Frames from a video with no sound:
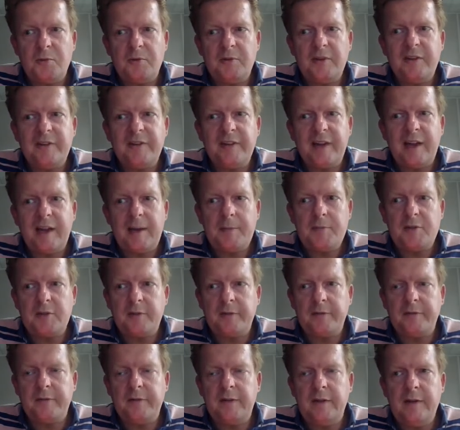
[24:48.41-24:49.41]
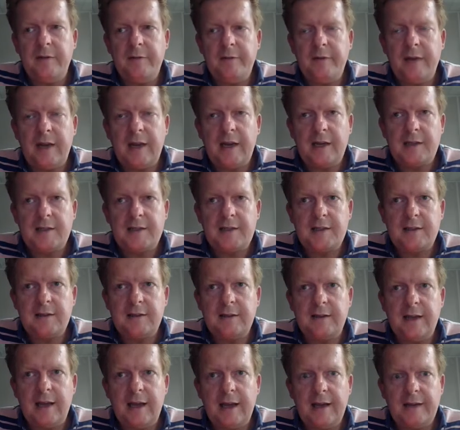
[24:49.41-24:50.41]
the types of defects
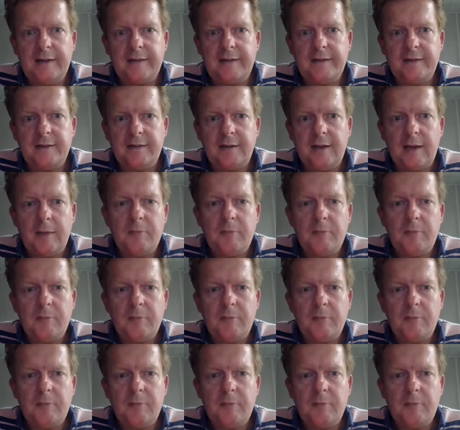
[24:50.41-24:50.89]
that